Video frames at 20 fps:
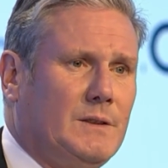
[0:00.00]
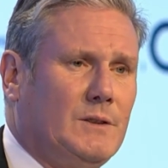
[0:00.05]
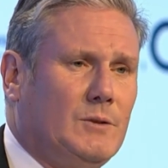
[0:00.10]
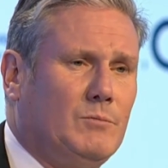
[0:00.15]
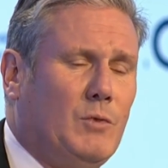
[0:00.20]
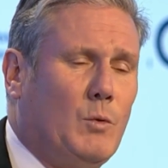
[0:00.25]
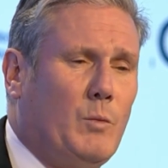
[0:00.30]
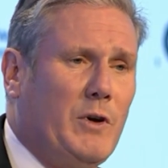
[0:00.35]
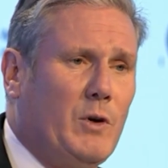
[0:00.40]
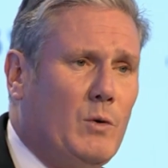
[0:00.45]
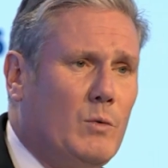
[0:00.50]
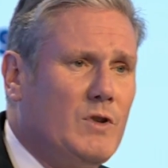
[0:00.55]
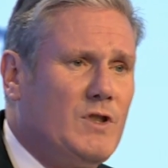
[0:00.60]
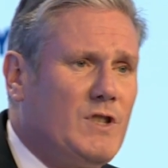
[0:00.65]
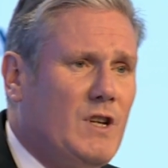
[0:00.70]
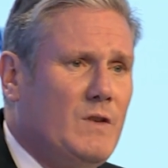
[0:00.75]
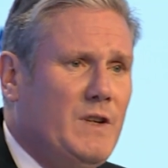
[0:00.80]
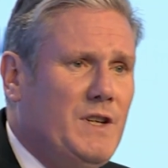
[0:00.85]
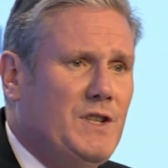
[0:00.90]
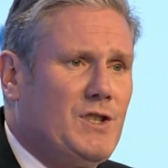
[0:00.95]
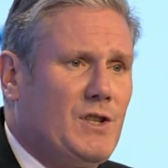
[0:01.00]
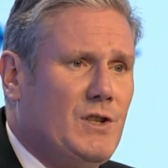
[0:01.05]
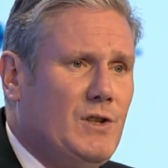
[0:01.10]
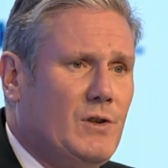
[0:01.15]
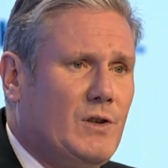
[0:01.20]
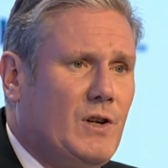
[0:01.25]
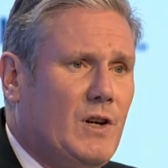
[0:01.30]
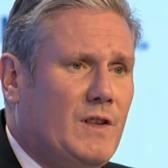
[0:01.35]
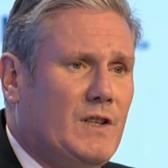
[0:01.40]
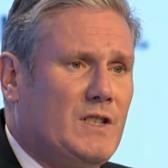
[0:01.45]
But we also need to
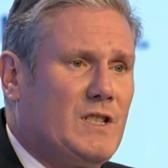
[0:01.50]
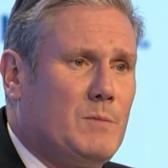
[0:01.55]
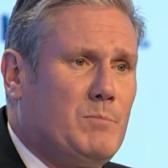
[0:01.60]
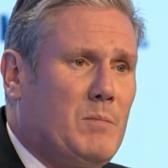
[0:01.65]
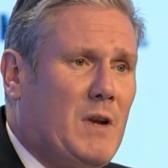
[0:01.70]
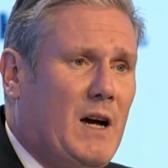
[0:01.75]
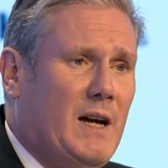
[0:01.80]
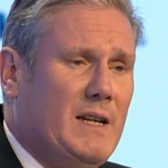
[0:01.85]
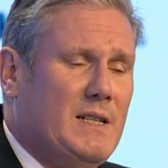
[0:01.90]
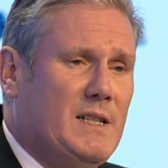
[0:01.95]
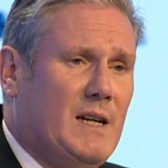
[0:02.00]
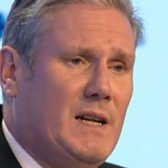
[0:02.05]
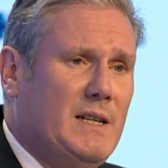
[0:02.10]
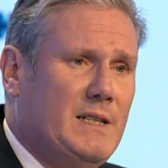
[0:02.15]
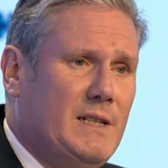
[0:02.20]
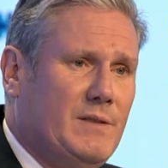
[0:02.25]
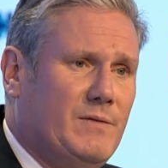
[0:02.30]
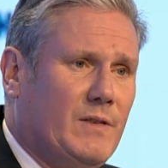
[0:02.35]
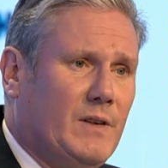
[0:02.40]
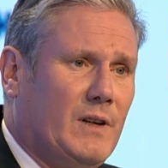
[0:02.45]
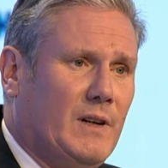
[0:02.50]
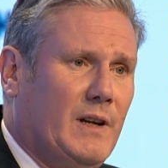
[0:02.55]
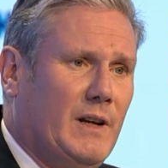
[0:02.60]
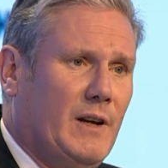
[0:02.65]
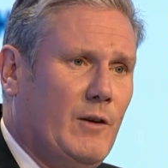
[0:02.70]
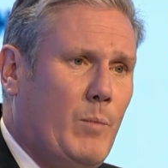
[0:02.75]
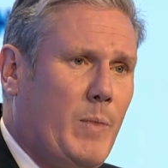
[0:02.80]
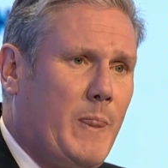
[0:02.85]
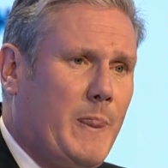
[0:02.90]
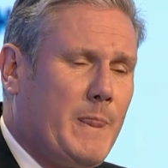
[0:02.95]
look at the supply side differently
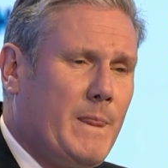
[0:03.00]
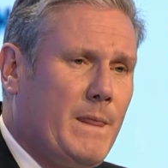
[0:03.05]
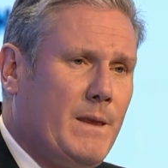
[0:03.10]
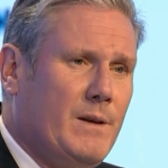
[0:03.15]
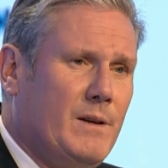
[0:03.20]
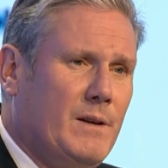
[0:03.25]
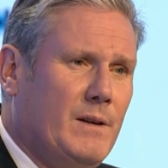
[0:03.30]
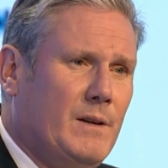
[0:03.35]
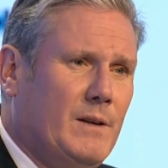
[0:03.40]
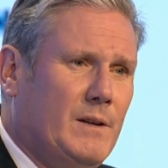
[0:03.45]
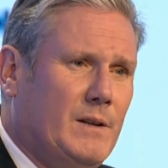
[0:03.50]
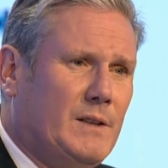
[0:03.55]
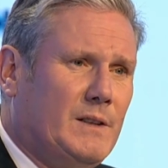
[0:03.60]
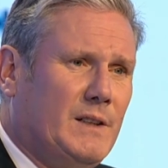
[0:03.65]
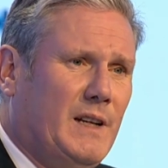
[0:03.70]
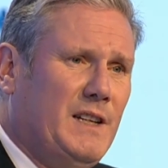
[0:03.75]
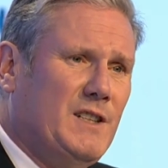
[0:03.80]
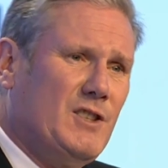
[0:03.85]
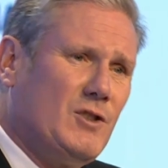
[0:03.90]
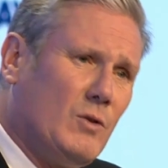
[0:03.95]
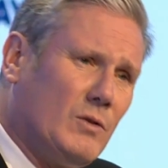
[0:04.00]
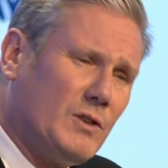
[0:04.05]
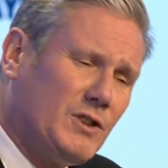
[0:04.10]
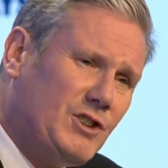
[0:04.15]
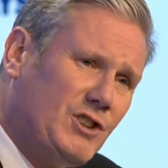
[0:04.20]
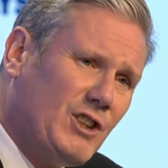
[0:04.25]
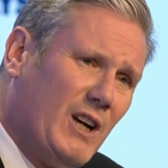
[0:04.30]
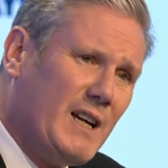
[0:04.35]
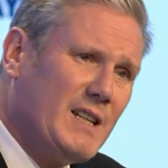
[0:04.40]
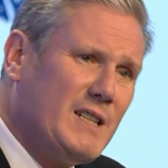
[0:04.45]
it's not
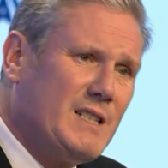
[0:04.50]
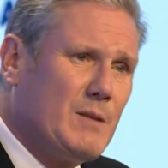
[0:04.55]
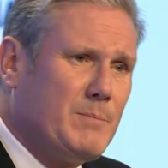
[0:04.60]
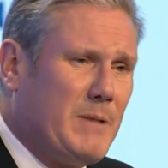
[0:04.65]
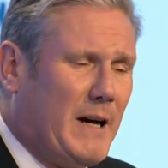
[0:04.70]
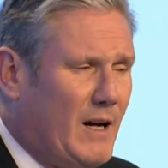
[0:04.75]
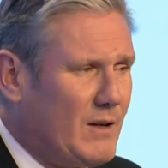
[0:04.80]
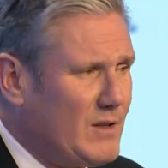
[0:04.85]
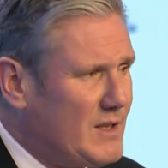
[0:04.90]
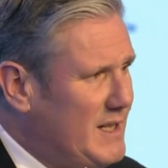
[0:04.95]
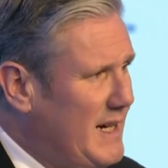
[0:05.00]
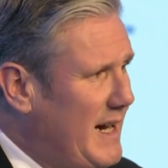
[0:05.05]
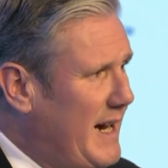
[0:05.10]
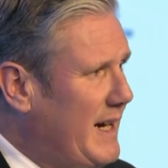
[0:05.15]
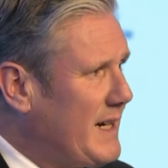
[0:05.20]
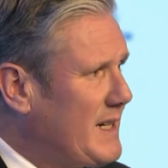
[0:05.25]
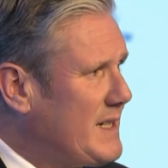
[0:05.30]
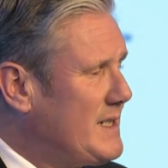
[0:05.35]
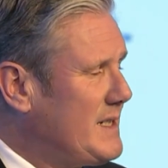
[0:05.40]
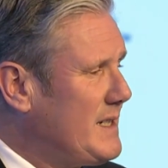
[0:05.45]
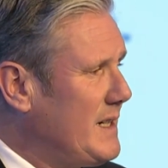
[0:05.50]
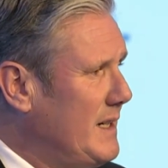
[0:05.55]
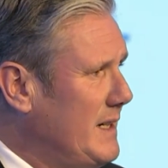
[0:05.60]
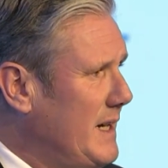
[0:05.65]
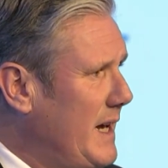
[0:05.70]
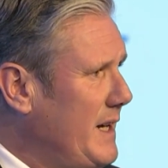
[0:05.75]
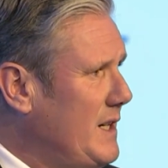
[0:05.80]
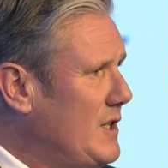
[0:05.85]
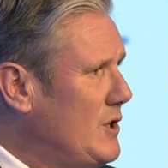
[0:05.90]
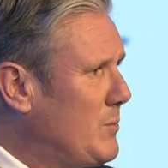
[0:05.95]
just about tax and
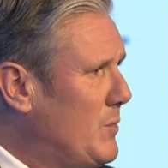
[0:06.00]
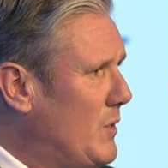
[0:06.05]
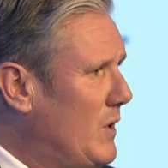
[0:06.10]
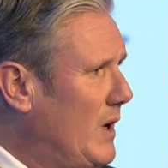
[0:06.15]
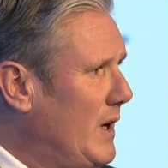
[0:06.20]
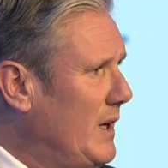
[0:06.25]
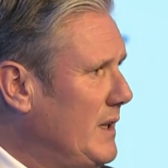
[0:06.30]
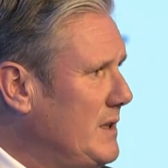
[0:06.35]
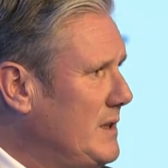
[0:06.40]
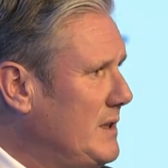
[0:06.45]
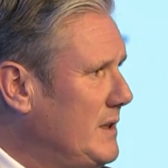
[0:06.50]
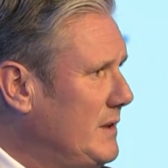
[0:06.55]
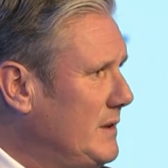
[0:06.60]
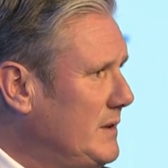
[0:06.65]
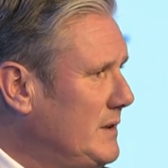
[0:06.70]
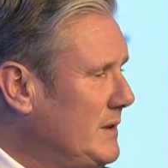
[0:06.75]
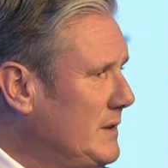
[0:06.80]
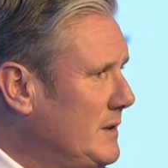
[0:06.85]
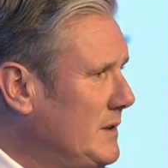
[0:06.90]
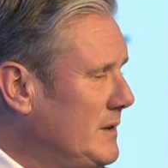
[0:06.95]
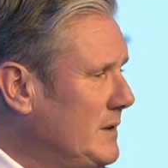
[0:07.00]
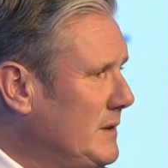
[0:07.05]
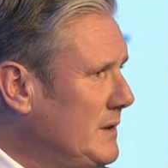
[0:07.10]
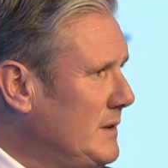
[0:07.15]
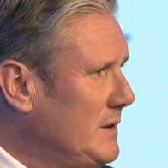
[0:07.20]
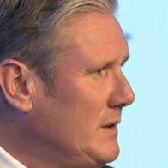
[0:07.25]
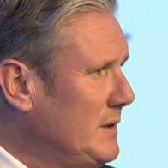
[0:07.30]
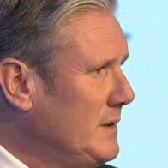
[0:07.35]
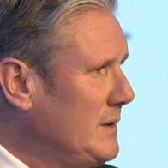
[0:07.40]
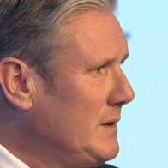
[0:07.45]
enterprise.
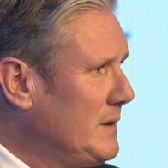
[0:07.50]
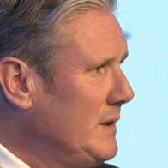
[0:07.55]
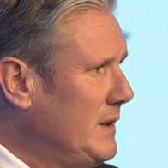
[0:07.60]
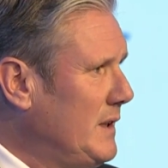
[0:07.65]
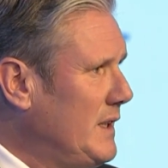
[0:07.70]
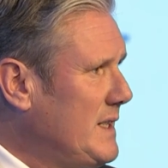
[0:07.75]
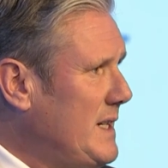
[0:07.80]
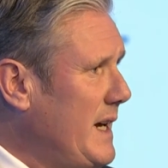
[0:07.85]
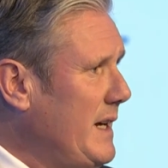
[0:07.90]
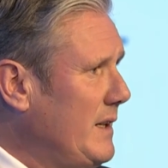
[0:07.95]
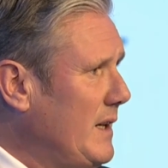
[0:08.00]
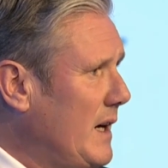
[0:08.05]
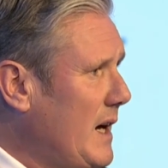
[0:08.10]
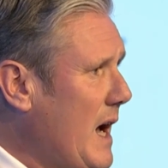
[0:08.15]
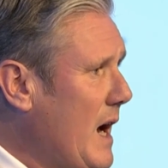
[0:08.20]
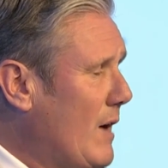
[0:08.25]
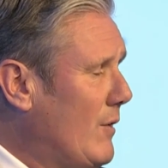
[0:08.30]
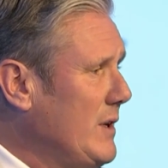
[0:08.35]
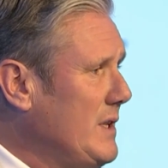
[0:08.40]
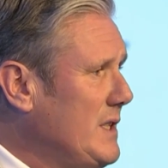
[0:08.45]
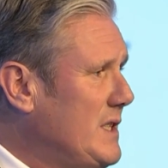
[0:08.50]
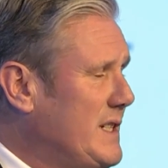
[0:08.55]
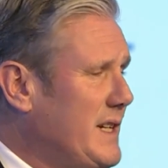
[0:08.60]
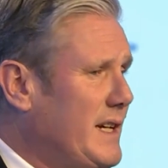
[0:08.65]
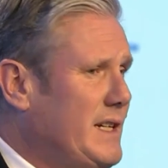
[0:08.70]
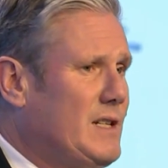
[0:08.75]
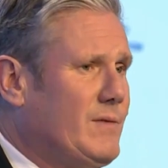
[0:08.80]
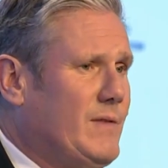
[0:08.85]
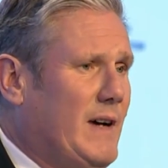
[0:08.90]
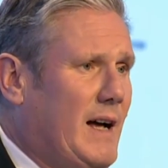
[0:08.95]
Take the current
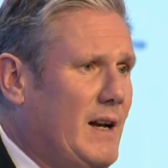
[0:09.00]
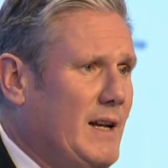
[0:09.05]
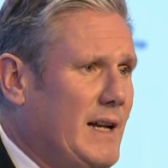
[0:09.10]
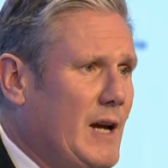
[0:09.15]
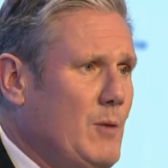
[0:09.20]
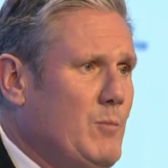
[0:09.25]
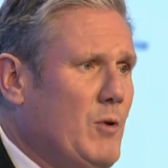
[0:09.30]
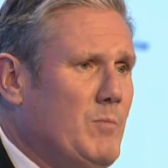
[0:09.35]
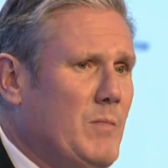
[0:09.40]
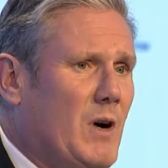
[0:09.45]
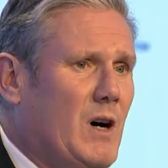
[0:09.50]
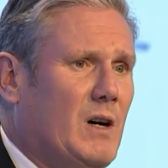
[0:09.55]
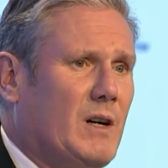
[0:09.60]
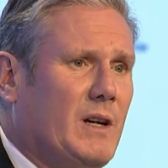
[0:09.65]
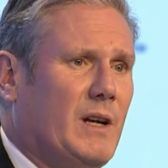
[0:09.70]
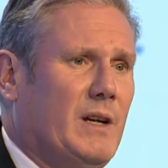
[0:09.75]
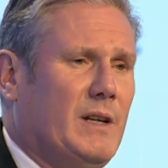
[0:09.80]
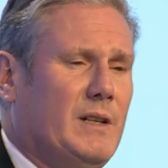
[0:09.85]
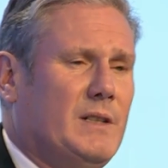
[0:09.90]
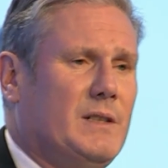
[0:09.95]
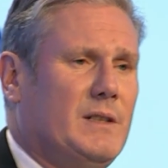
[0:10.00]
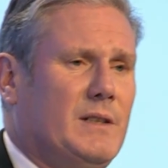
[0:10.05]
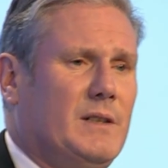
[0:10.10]
state of our labour market.